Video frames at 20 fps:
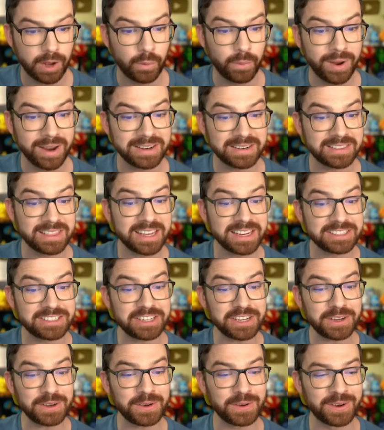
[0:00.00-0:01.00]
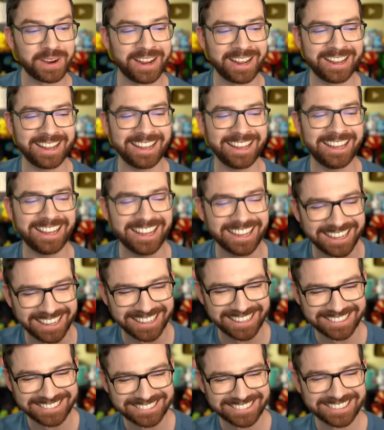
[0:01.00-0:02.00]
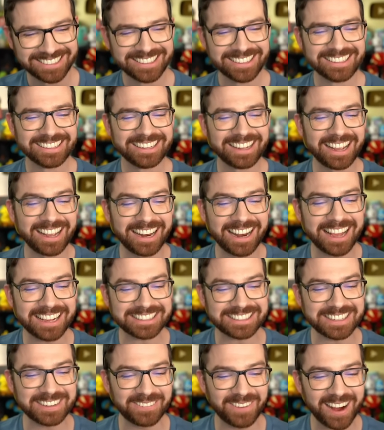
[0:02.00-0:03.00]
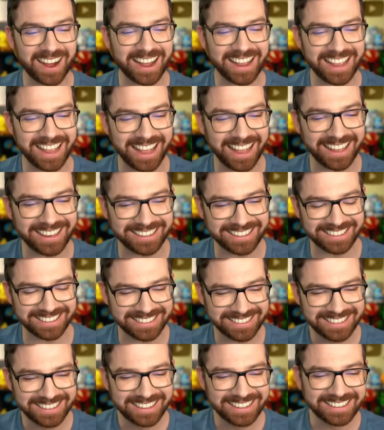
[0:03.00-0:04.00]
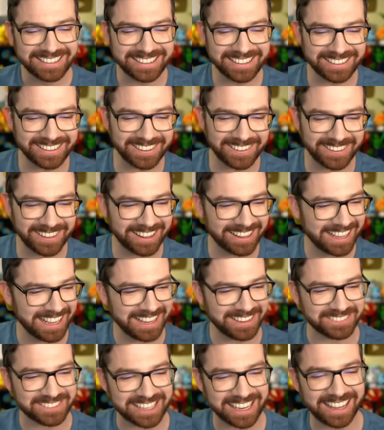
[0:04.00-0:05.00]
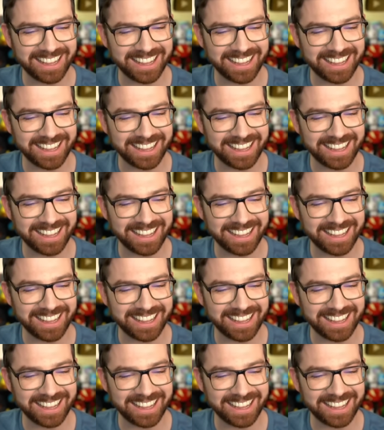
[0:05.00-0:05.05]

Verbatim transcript: Oh wait, they do! In X and Y and in the Alola games.